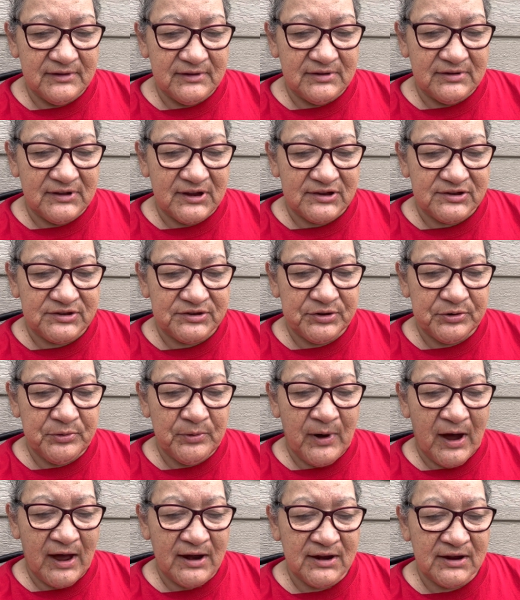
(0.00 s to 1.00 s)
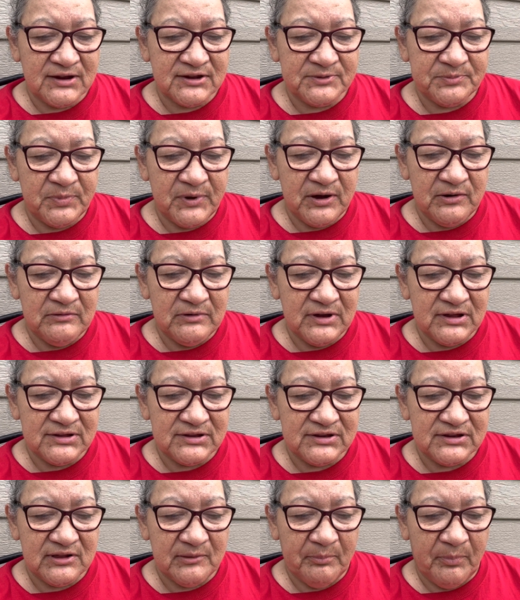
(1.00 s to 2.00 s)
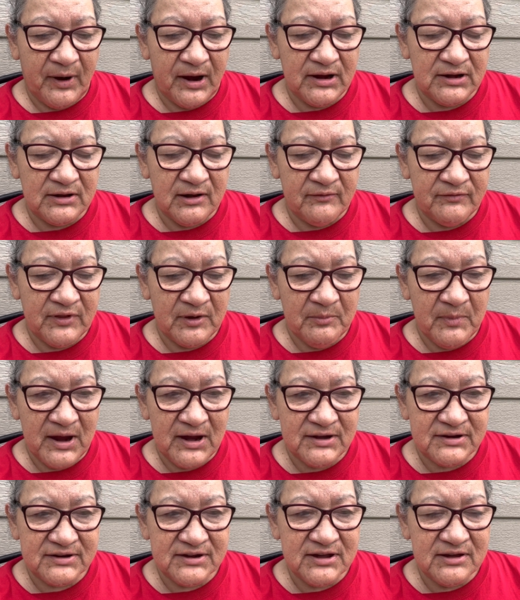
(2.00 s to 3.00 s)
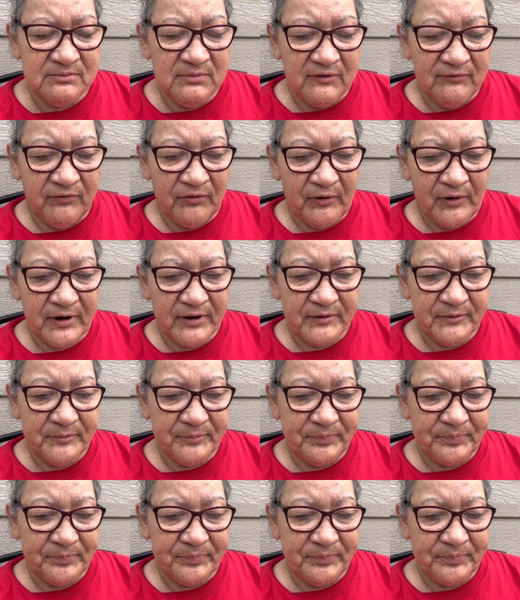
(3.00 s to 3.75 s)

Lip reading: The Sioux had experienced the bite of the Métis before,